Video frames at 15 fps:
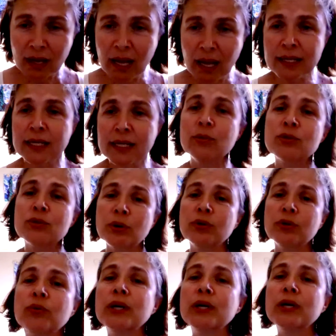and he was
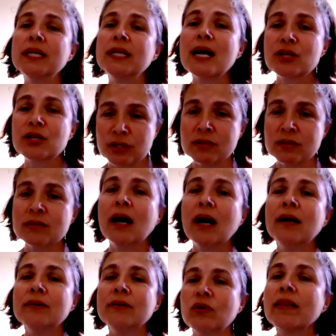to win elections
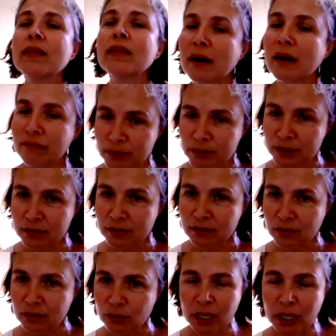and run the government,
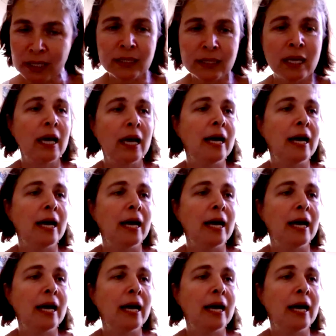all right?